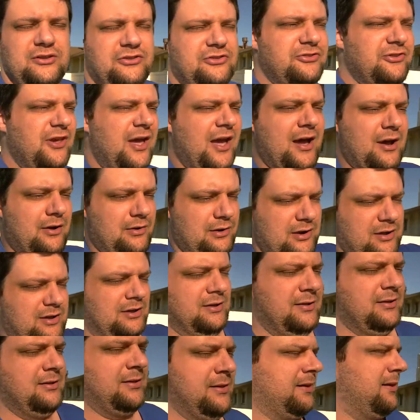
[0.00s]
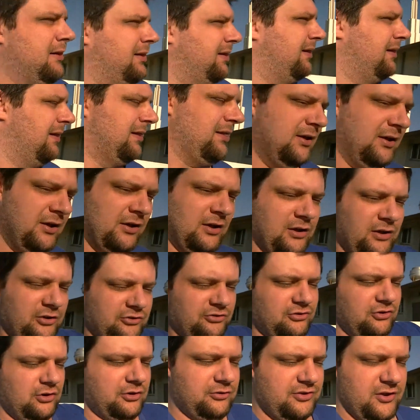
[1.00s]
sound
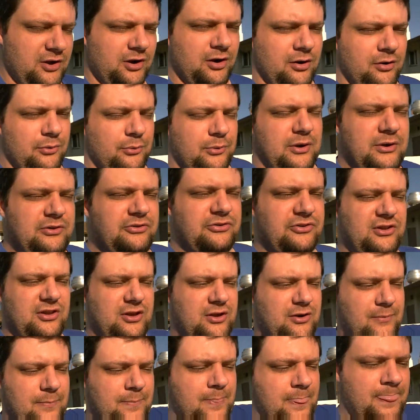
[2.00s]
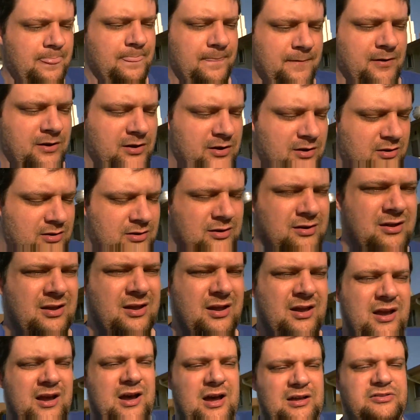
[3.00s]
so there was you know
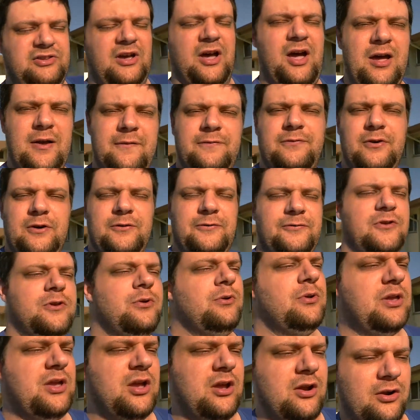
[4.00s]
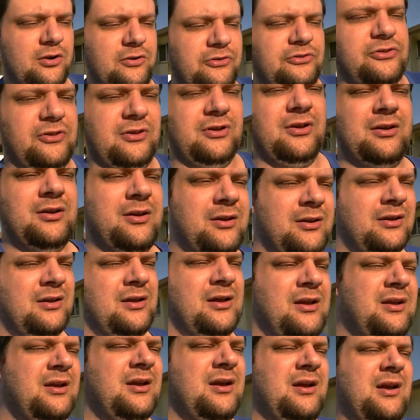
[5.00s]
a time for a few years
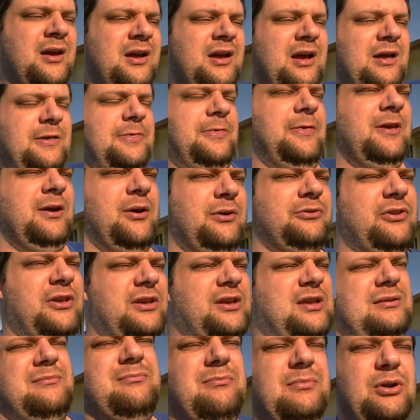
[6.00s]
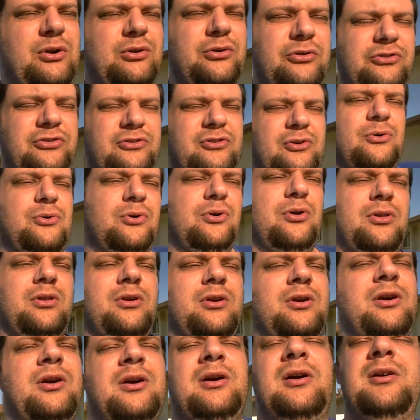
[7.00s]
i think i was like in middle school
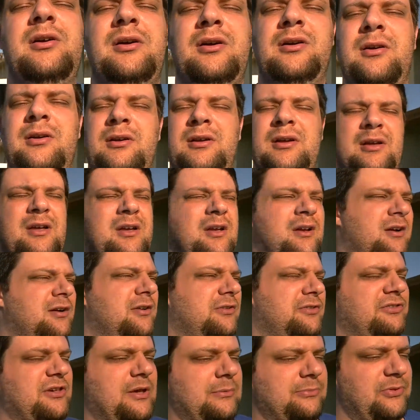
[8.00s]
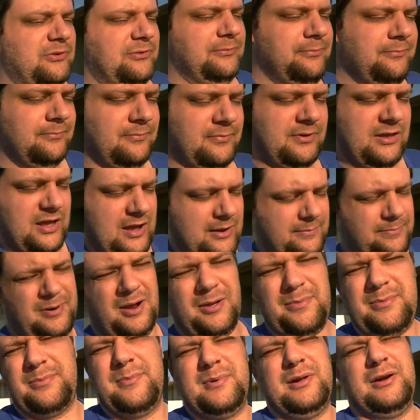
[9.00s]
or something yeah
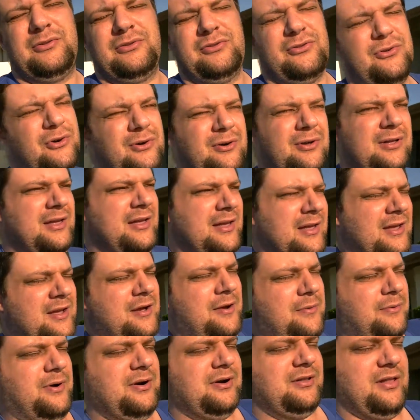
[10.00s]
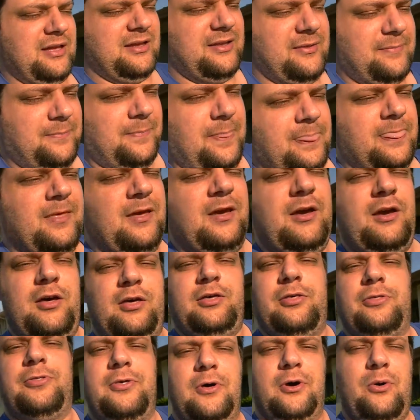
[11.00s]
probably middle school where like
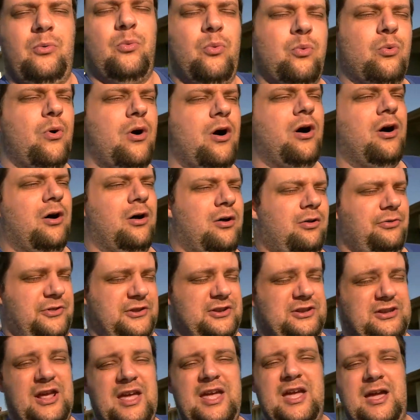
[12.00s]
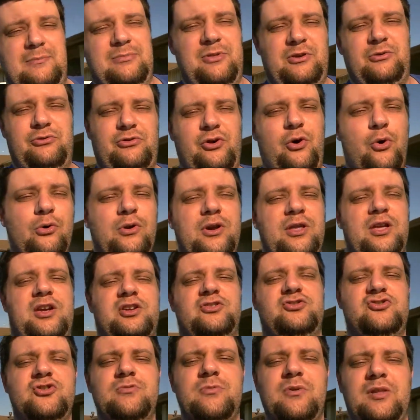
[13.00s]
the wall the dam that was holding
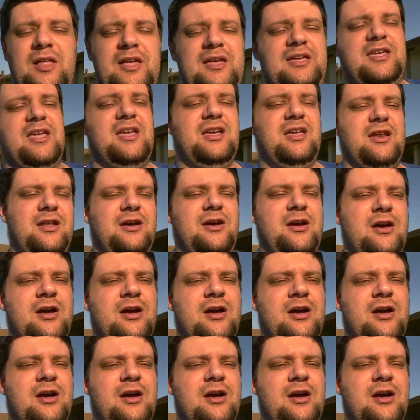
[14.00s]
cachuma lake in